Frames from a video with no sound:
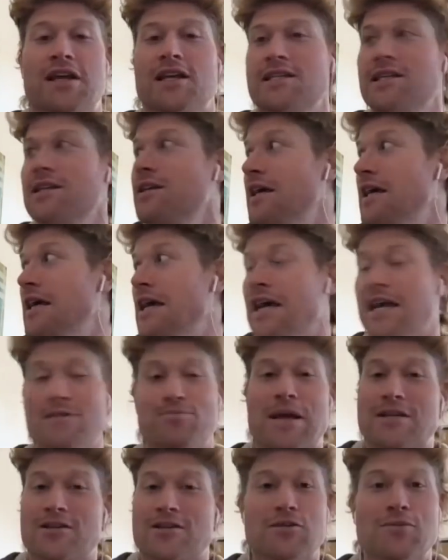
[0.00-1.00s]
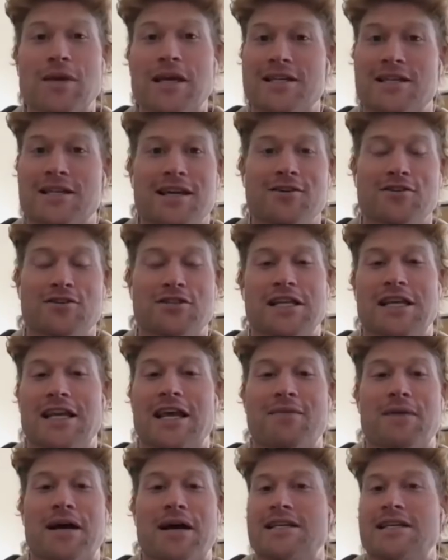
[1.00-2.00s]
And it's basically me here sitting at
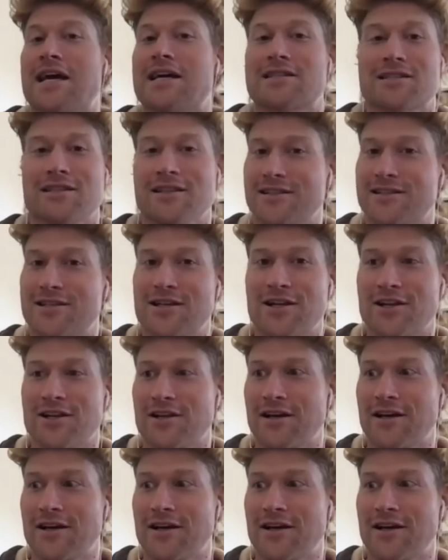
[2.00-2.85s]
my desk, listening,